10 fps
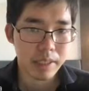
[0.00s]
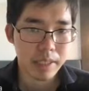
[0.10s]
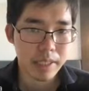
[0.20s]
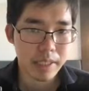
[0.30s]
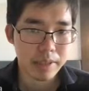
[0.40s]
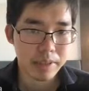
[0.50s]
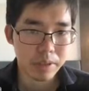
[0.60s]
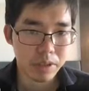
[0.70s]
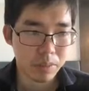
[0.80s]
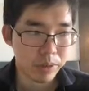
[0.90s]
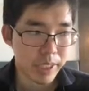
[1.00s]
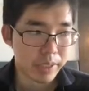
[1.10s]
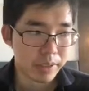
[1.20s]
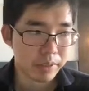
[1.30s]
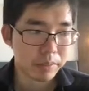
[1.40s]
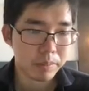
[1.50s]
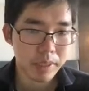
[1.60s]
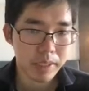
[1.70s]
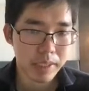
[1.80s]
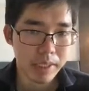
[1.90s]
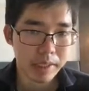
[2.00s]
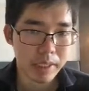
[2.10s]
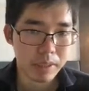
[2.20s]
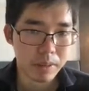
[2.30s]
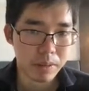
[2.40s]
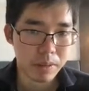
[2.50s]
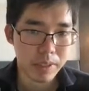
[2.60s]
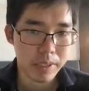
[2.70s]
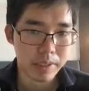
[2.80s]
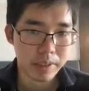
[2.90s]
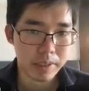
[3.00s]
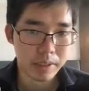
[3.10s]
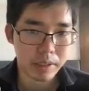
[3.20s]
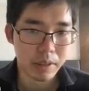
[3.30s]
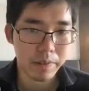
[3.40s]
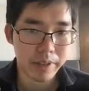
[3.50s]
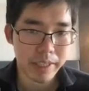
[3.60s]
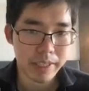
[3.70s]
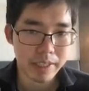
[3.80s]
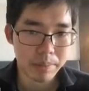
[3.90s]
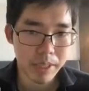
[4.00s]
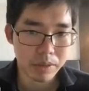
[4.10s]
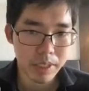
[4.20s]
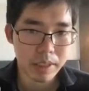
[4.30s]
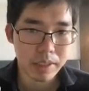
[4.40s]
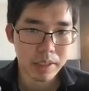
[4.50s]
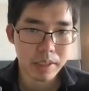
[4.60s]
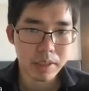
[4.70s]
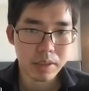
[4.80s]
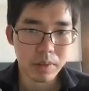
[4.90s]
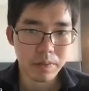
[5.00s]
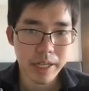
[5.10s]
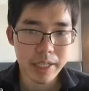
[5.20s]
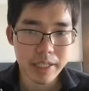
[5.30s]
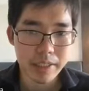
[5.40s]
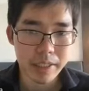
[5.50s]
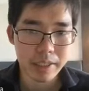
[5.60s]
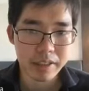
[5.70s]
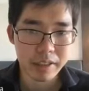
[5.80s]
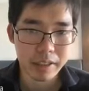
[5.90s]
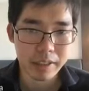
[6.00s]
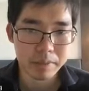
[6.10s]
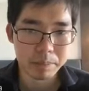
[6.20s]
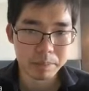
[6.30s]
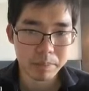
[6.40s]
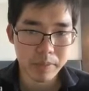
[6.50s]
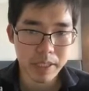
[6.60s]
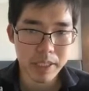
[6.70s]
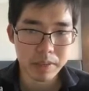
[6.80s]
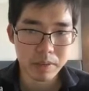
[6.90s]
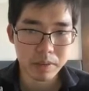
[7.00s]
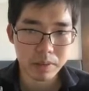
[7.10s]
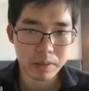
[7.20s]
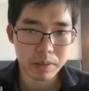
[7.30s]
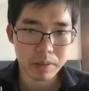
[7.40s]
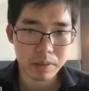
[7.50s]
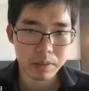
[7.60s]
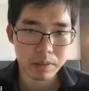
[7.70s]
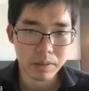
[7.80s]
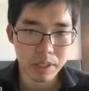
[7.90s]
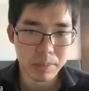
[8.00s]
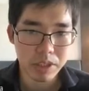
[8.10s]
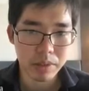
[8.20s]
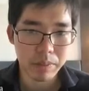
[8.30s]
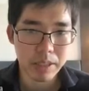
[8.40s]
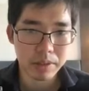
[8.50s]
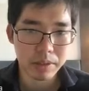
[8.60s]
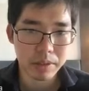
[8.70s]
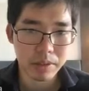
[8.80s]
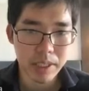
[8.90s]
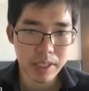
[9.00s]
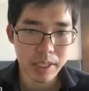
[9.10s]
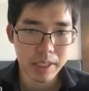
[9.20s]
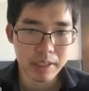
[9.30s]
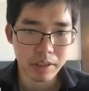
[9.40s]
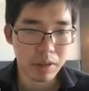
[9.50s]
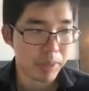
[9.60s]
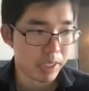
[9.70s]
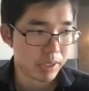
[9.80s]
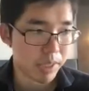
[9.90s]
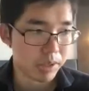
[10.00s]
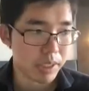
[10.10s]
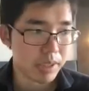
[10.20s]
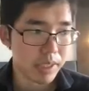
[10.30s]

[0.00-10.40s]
In the numerator, it includes a covalence matrix. So phi is a D2-dimensional vector, so it's the covalence matrix.